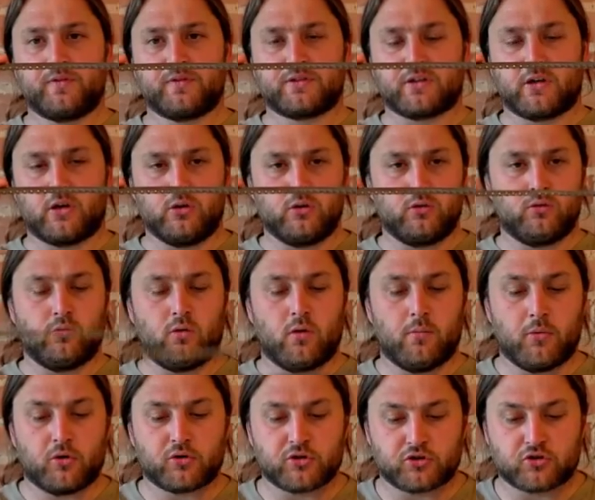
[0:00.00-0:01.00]
So
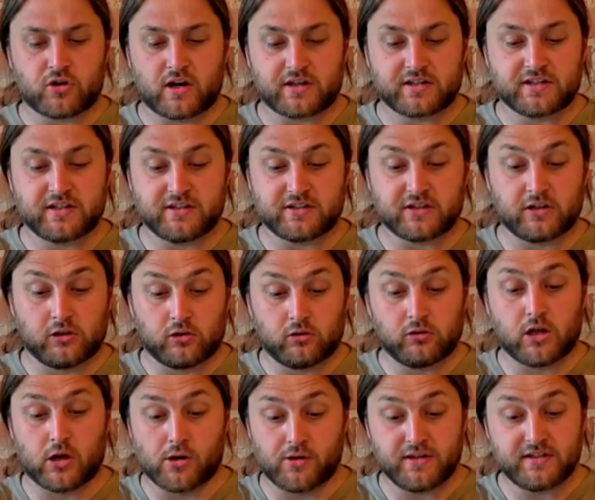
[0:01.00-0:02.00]
modern track sits a lot
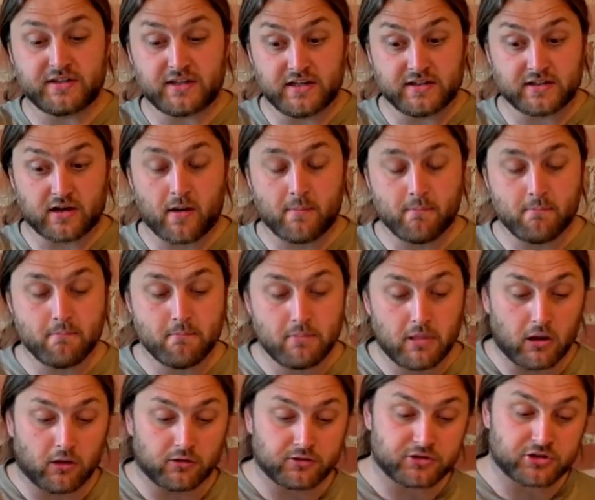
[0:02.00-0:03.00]
lower. This is a
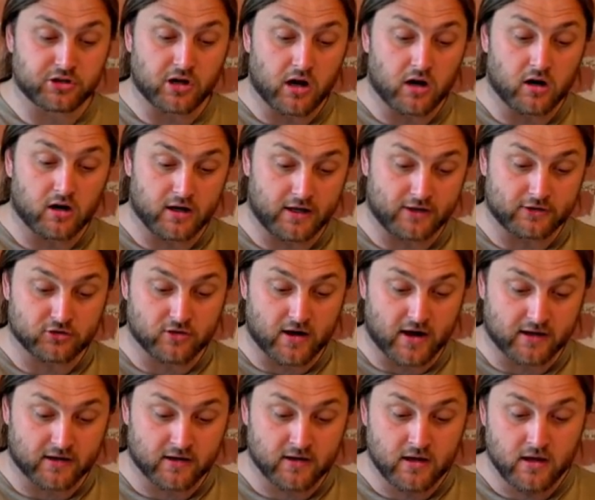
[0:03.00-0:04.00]
much higher
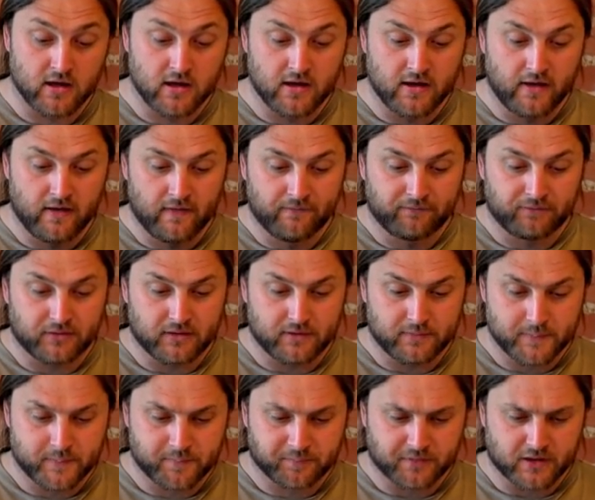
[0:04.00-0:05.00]
track.
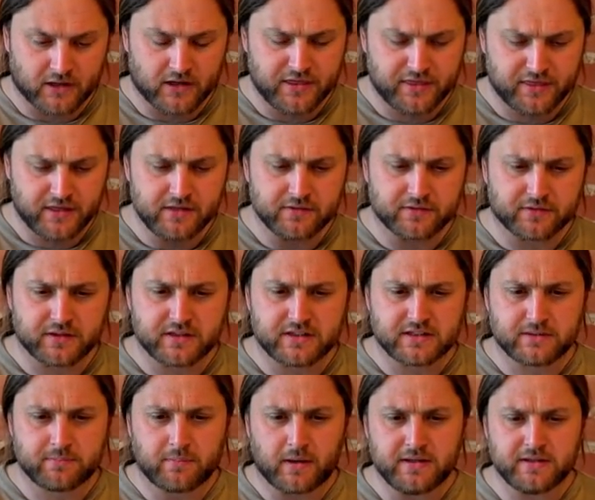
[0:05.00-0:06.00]
And I think the
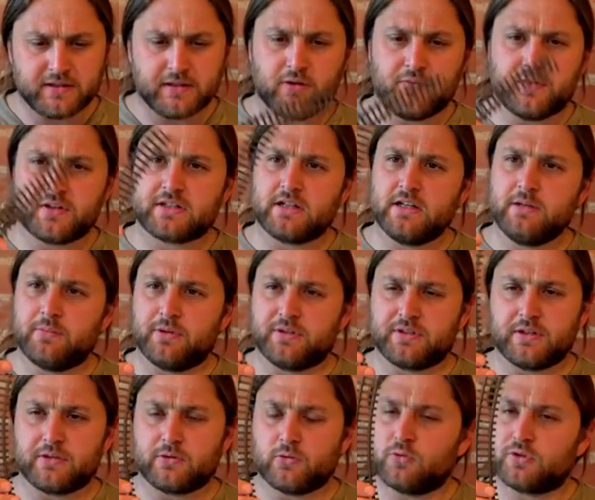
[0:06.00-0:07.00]
spacing on the
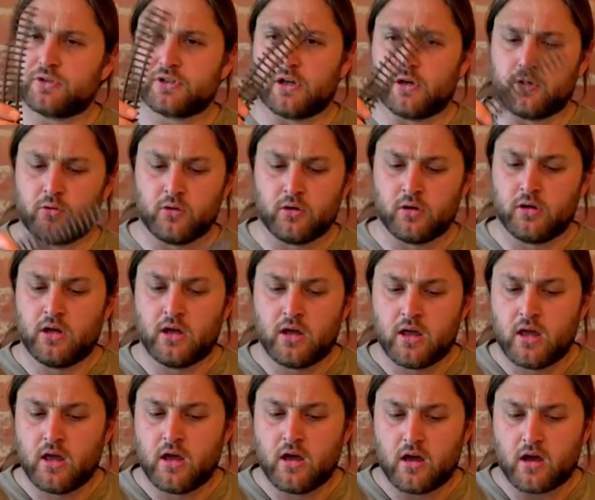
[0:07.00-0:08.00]
sleepers is also
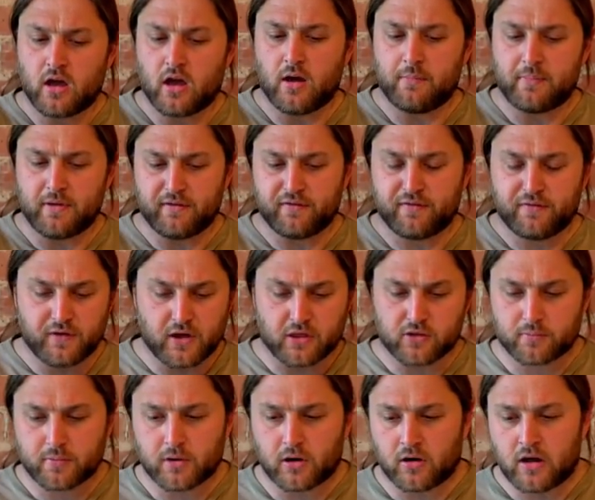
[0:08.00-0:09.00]
a bit
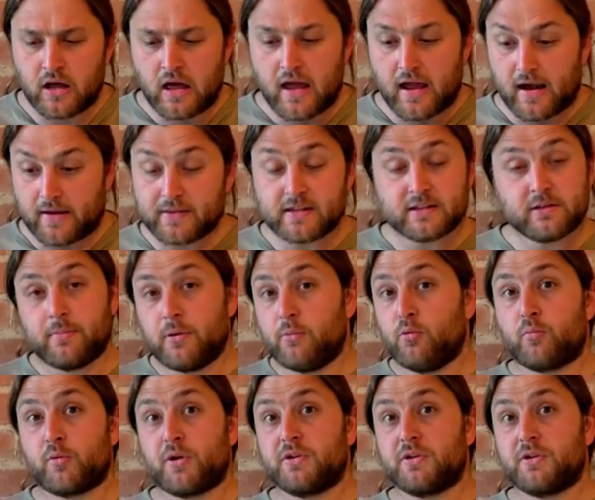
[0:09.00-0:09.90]
further apart. And that's a bit more